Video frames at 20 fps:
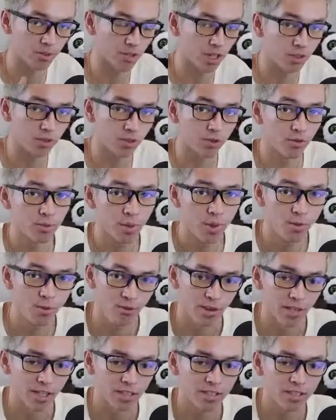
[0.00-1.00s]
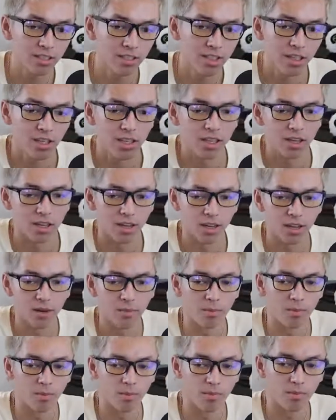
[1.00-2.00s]
Okay, so for my brands,
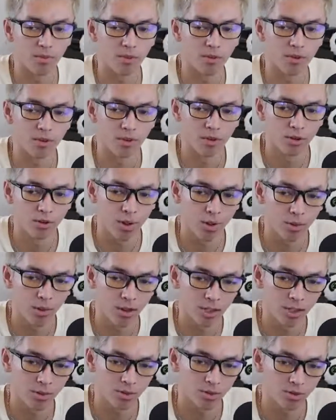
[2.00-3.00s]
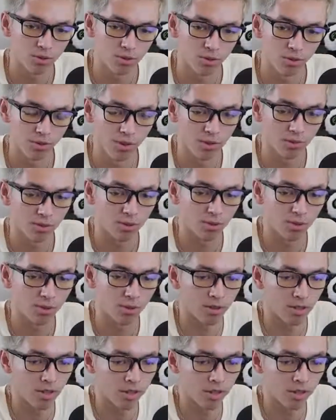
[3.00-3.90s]
for my white label stores, my private label,